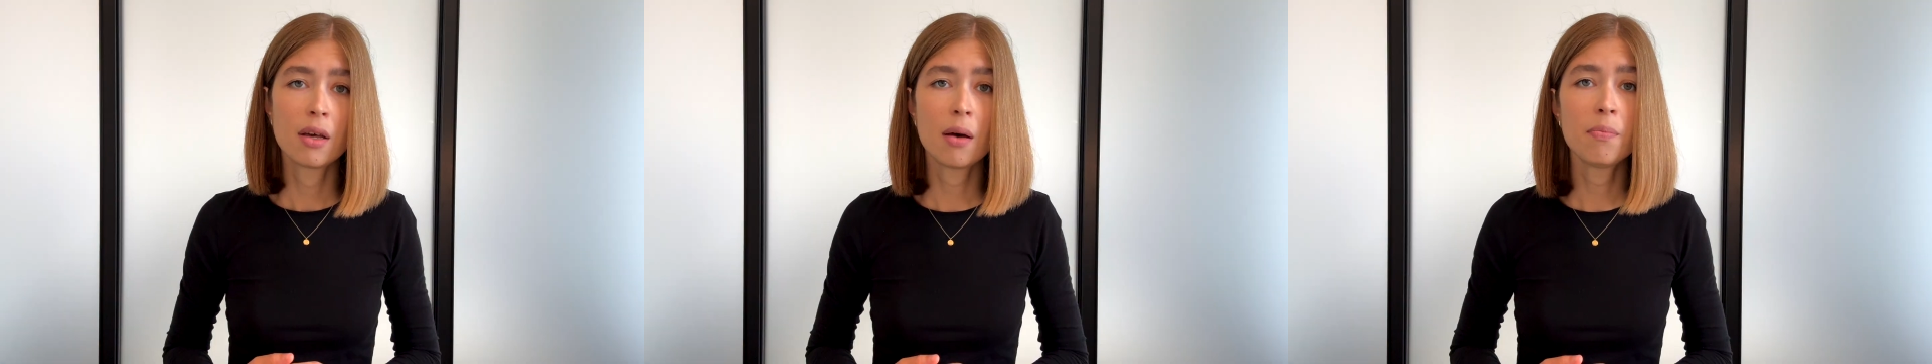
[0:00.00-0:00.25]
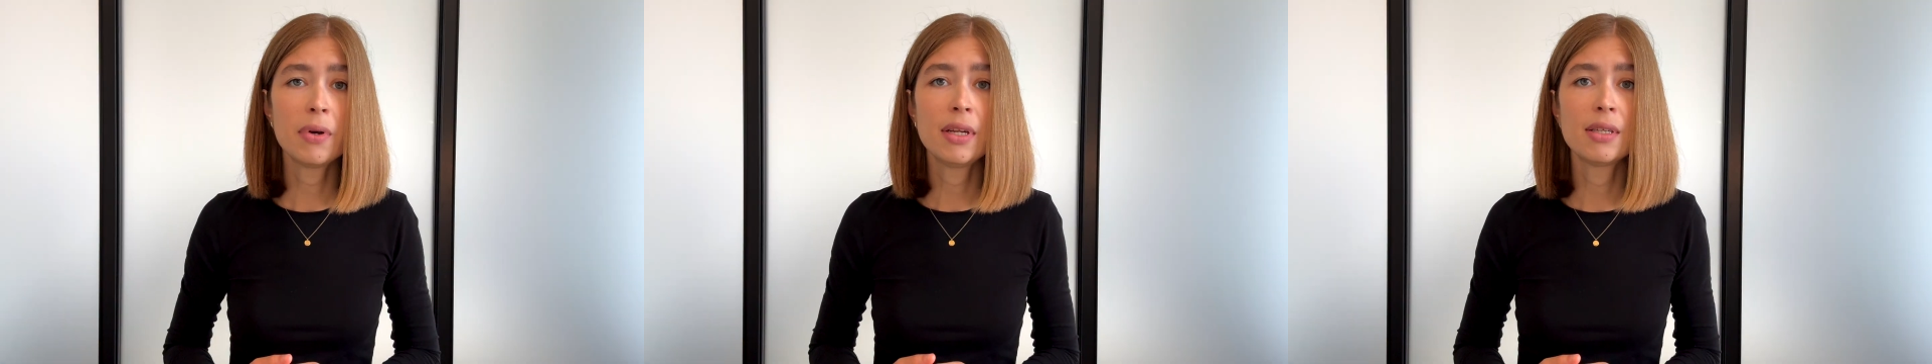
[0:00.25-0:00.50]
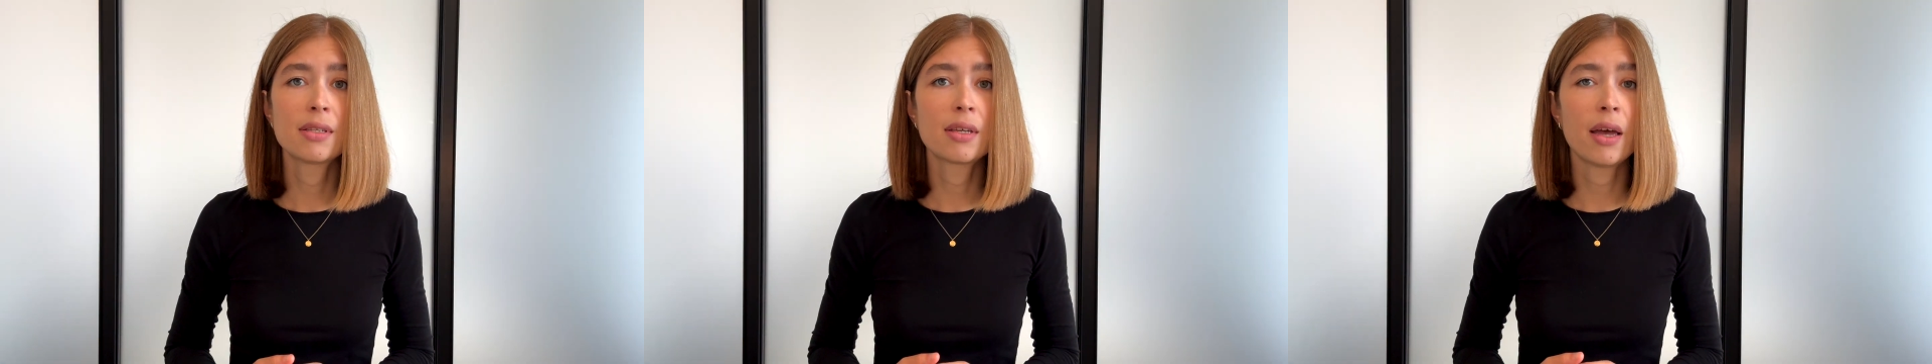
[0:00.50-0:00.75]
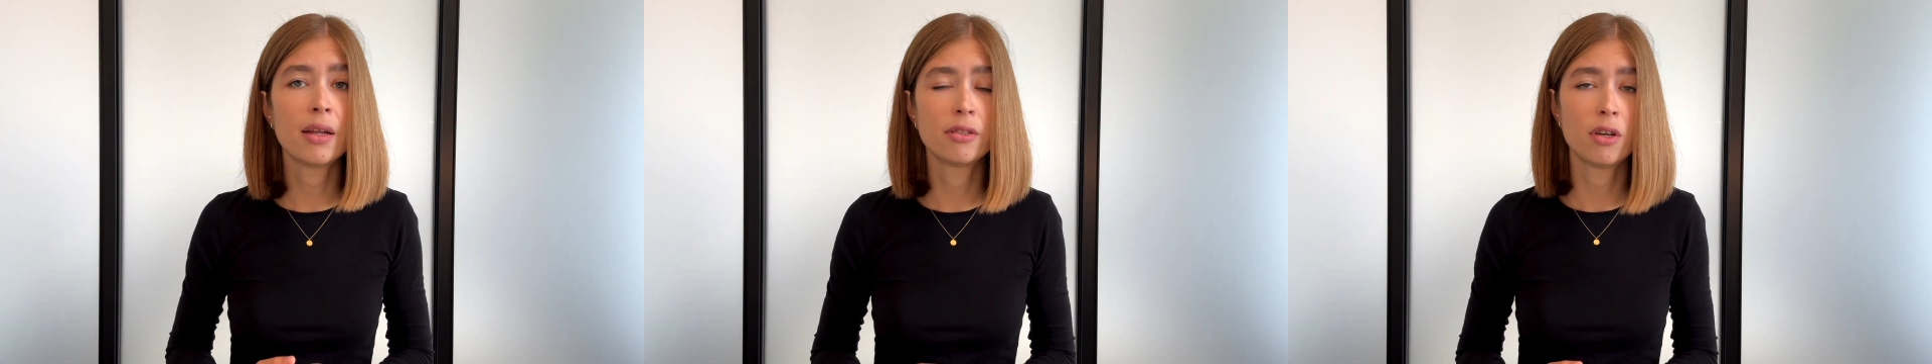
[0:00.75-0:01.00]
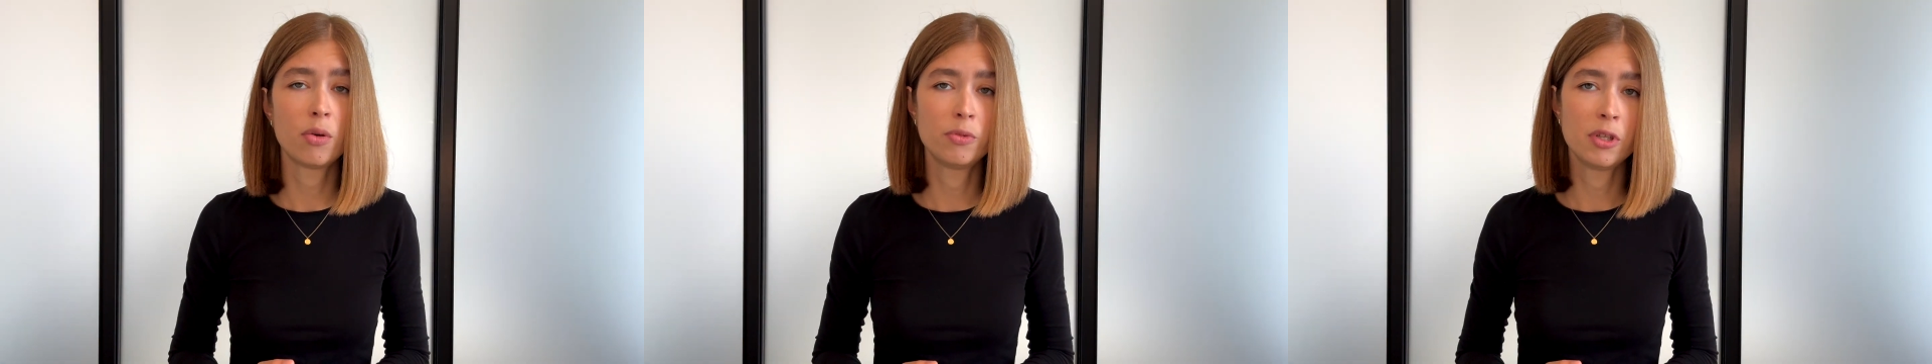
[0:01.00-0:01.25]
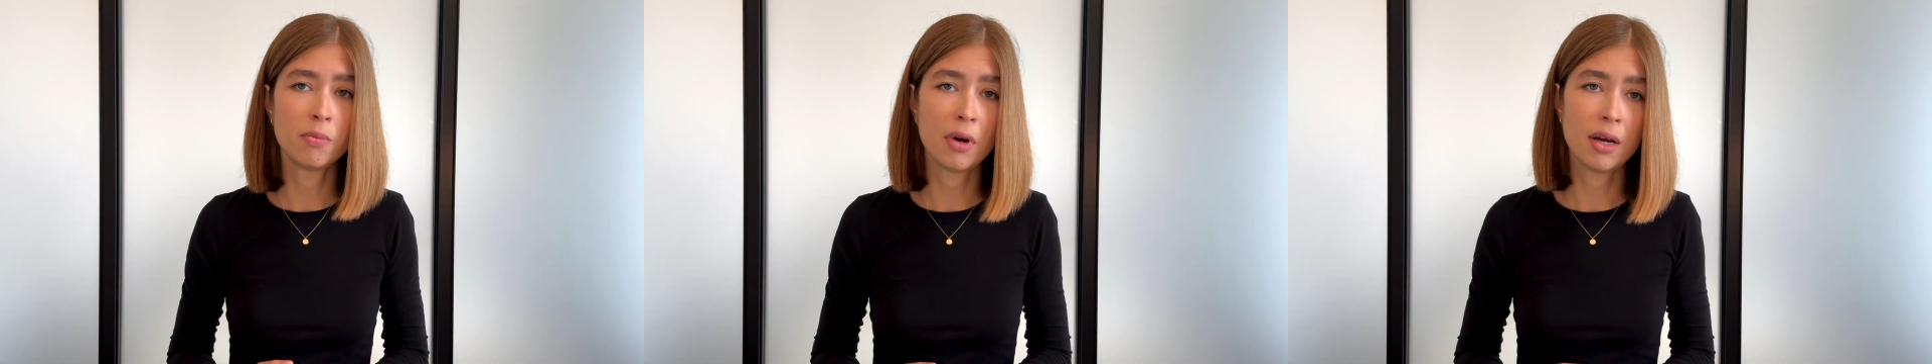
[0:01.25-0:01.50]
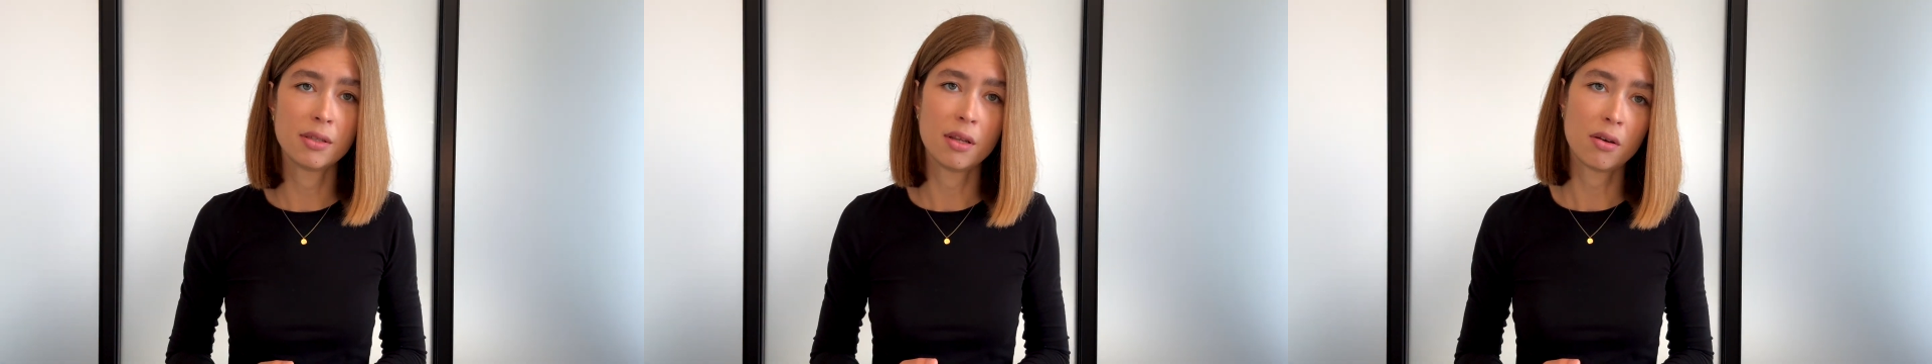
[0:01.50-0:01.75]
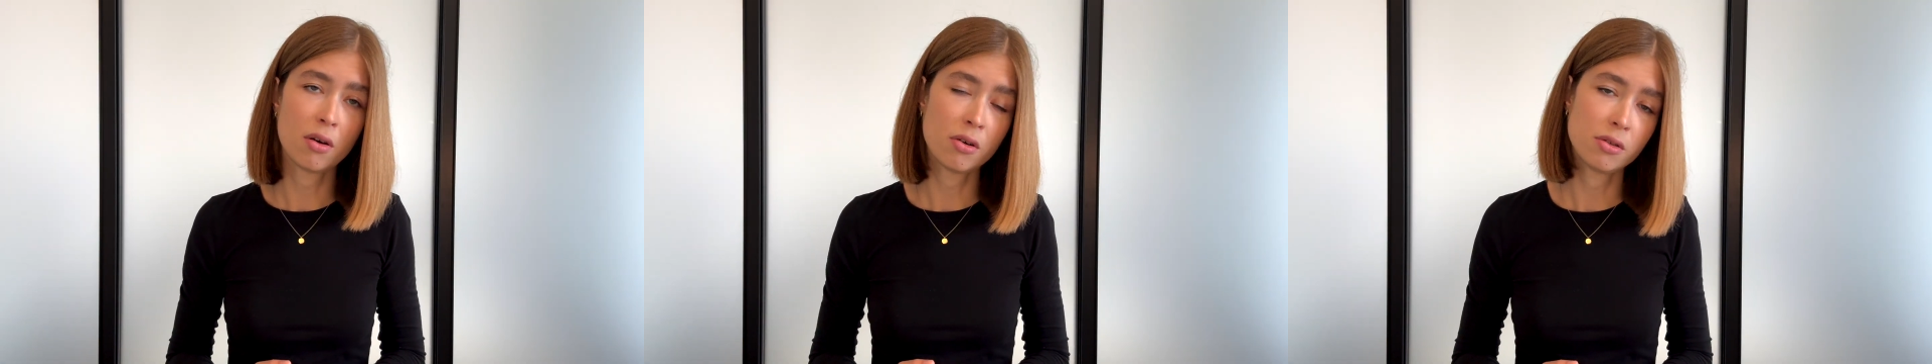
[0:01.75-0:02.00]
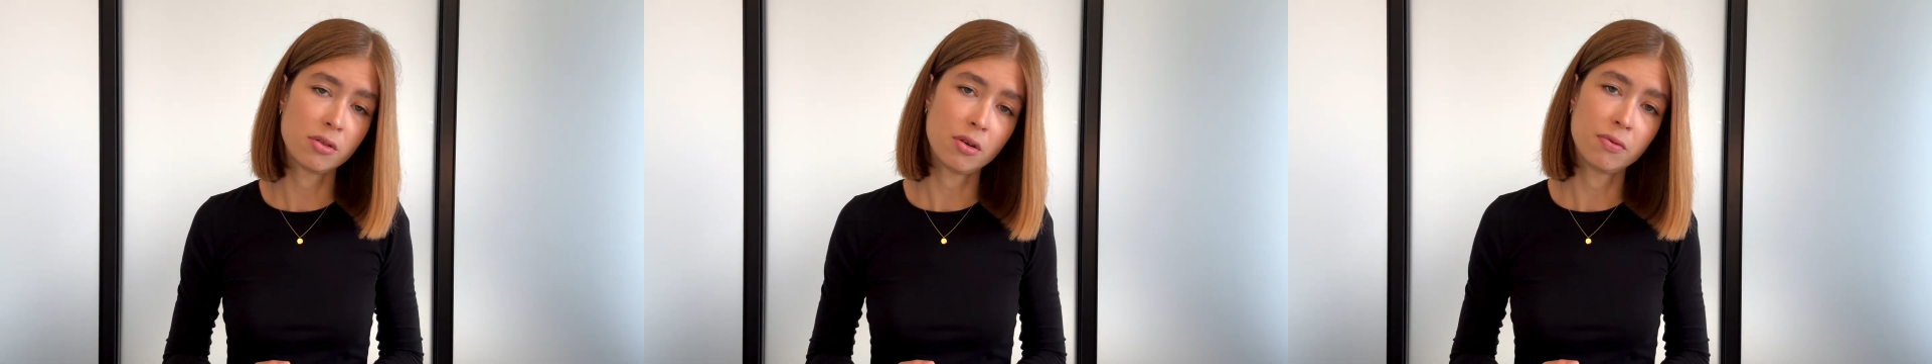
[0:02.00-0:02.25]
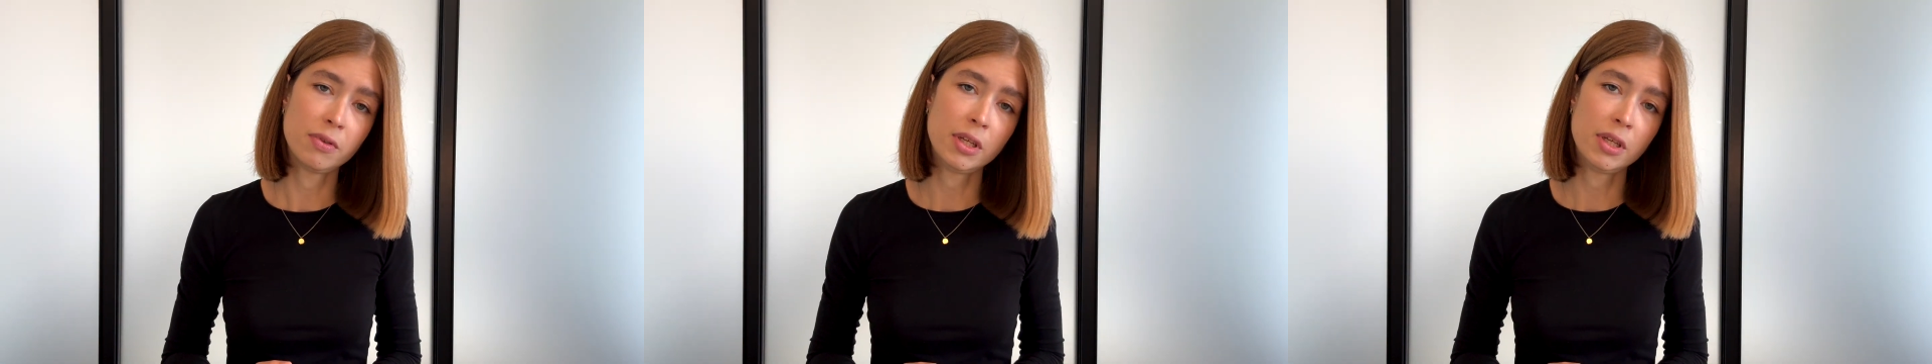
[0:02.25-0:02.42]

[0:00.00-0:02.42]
Companies can't optimize the cost of